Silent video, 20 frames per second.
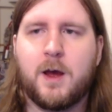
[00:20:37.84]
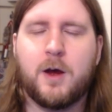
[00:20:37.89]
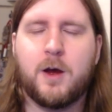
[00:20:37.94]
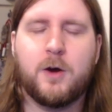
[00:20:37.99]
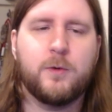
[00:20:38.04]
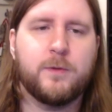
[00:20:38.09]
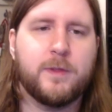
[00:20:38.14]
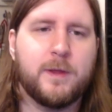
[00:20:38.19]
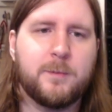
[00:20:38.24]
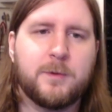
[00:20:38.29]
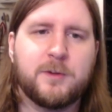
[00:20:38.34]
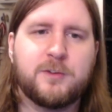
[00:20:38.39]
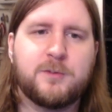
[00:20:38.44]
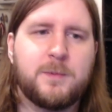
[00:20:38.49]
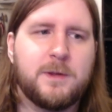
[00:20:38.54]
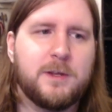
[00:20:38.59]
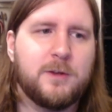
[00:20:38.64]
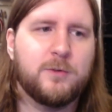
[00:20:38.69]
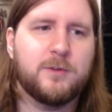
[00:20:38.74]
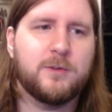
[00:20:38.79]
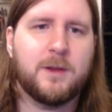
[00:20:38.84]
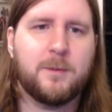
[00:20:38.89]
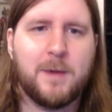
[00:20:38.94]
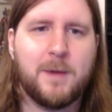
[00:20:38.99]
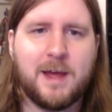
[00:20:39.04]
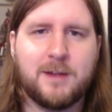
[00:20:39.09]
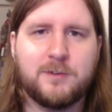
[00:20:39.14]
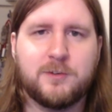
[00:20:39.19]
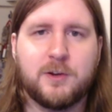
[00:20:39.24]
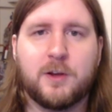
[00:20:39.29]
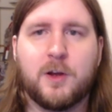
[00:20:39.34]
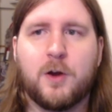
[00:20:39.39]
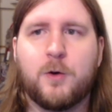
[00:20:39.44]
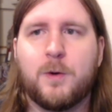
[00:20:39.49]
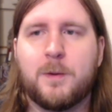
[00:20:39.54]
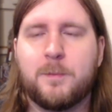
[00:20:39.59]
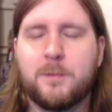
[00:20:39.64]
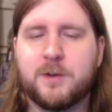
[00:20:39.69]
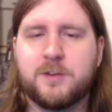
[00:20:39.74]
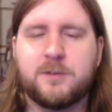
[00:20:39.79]
oh, they must be using magic.
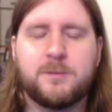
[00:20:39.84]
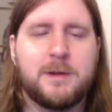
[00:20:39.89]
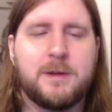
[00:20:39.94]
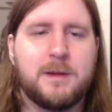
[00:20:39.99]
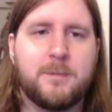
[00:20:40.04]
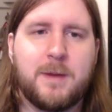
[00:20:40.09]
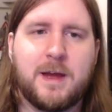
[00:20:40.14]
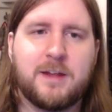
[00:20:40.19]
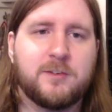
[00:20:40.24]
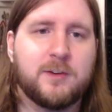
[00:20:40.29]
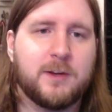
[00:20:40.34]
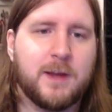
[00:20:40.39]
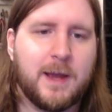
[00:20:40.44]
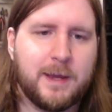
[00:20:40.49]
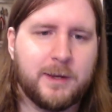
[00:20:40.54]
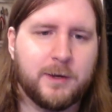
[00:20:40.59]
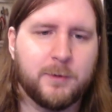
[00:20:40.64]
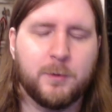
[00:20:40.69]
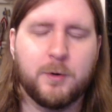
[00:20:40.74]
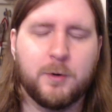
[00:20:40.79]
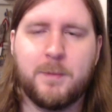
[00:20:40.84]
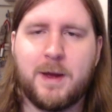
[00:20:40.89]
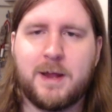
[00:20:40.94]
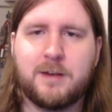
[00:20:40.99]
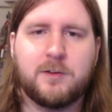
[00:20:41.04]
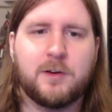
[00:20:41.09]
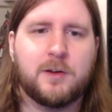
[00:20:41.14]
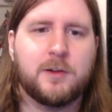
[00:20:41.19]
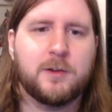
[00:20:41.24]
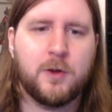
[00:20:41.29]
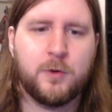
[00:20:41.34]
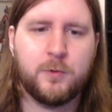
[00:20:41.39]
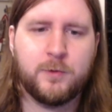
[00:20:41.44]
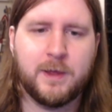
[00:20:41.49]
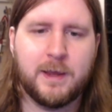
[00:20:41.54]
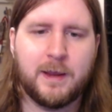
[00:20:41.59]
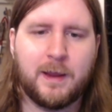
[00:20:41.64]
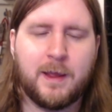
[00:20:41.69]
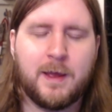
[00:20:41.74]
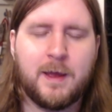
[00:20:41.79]
Oh, it must be a magic item or magic
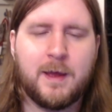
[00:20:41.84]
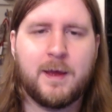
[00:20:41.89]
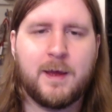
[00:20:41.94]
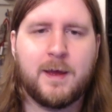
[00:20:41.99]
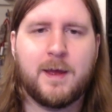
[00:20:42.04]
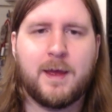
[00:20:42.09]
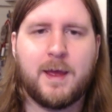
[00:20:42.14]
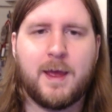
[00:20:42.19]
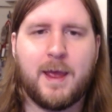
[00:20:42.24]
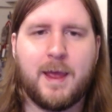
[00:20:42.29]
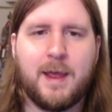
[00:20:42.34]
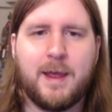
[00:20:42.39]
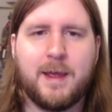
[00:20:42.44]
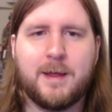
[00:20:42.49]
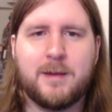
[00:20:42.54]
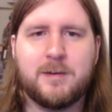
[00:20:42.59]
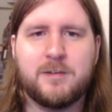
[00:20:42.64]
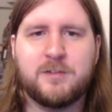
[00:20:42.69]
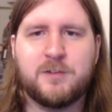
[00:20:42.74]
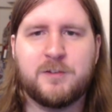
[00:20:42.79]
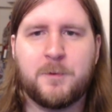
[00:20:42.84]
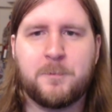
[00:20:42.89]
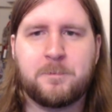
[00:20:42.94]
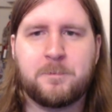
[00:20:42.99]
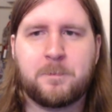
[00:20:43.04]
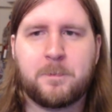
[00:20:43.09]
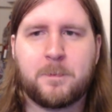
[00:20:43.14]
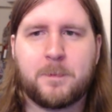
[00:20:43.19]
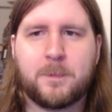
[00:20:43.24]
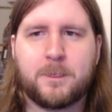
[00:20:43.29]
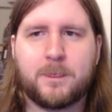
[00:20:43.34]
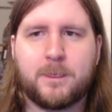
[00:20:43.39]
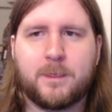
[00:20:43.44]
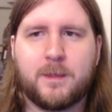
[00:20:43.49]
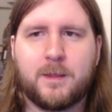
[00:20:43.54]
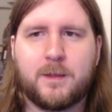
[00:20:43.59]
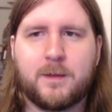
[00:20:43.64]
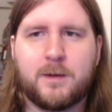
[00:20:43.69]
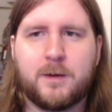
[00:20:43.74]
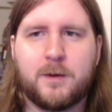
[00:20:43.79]
clothing. And
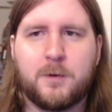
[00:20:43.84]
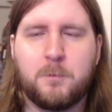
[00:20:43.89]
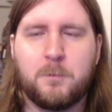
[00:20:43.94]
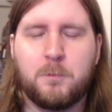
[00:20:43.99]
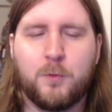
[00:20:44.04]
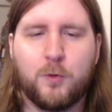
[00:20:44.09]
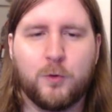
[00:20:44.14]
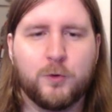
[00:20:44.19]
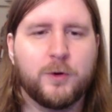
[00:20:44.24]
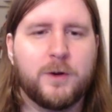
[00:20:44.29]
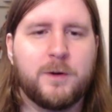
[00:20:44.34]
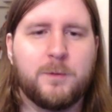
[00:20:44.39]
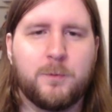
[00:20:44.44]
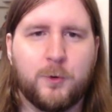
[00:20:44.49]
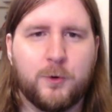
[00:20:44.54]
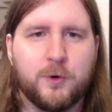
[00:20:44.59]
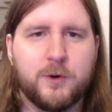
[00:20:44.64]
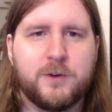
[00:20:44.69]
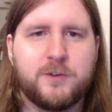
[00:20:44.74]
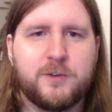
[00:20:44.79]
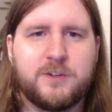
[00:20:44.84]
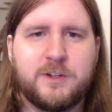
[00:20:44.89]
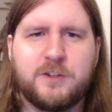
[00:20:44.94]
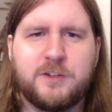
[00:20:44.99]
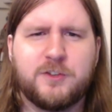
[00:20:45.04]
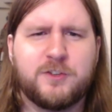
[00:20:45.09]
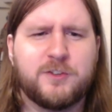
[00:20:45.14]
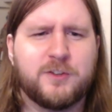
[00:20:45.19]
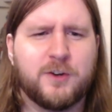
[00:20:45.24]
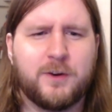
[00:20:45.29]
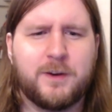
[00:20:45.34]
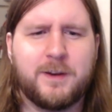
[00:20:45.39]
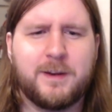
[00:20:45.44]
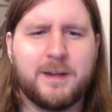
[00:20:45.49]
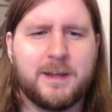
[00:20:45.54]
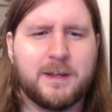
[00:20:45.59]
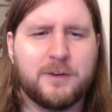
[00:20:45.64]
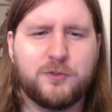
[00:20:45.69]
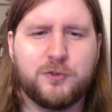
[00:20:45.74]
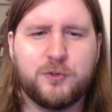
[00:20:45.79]
more and more, she just started
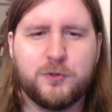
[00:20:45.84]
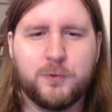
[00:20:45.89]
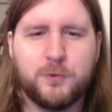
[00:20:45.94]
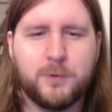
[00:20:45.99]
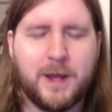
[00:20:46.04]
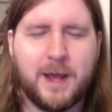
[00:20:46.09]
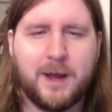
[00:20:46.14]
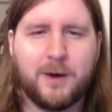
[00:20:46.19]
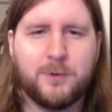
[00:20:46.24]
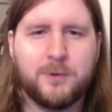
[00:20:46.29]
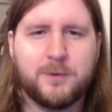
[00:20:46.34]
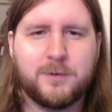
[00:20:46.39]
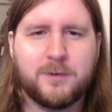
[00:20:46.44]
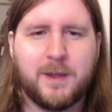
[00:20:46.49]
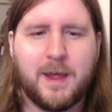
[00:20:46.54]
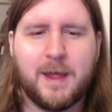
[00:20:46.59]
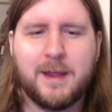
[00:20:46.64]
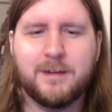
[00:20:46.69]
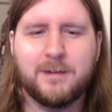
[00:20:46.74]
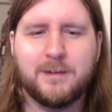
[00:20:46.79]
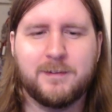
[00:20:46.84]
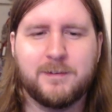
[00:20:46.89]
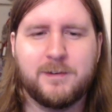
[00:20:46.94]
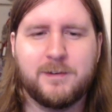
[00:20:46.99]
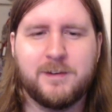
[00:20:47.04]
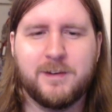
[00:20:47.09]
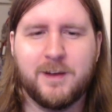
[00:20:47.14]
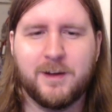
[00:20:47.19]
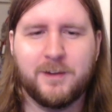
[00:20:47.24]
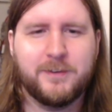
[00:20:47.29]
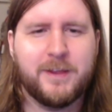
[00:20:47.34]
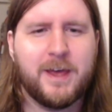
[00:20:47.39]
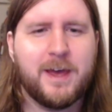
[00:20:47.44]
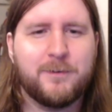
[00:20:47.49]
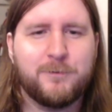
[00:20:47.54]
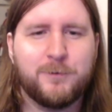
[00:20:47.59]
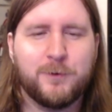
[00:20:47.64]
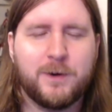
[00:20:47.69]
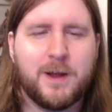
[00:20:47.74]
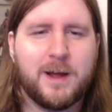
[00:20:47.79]
to get chewed out and yelled
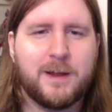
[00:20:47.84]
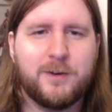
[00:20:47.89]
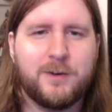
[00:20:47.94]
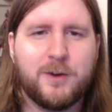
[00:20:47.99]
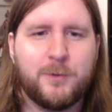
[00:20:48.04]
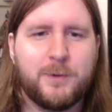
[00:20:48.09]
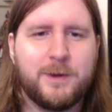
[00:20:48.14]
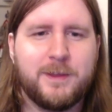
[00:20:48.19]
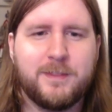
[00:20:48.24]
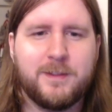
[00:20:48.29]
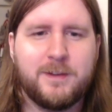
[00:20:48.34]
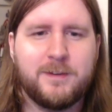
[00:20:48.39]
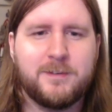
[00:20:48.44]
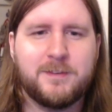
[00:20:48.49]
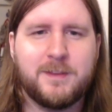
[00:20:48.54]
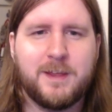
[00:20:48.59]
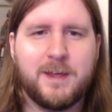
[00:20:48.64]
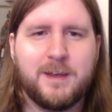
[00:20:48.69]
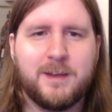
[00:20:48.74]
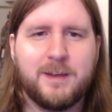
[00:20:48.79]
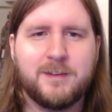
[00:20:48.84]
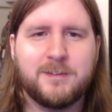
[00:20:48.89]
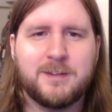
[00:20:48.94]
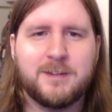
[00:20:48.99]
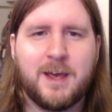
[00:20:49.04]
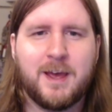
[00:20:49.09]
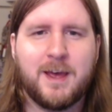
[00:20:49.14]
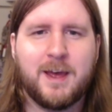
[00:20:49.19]
at for not knowing these things.